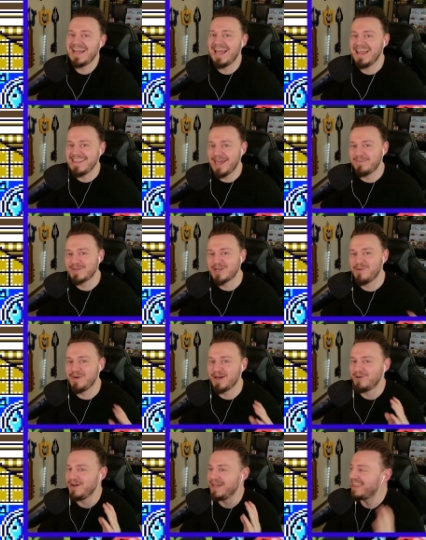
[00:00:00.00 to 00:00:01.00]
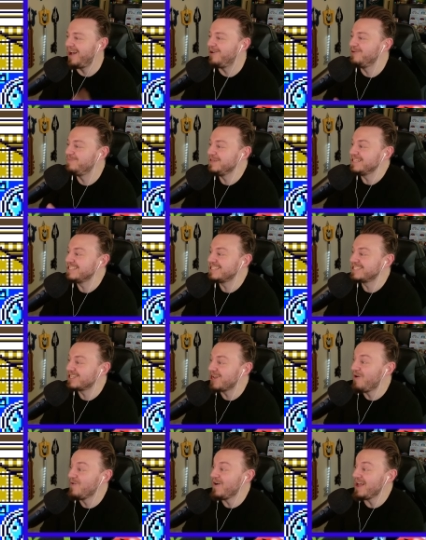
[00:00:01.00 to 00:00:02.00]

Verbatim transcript: to end the episode, by the way. That would be so...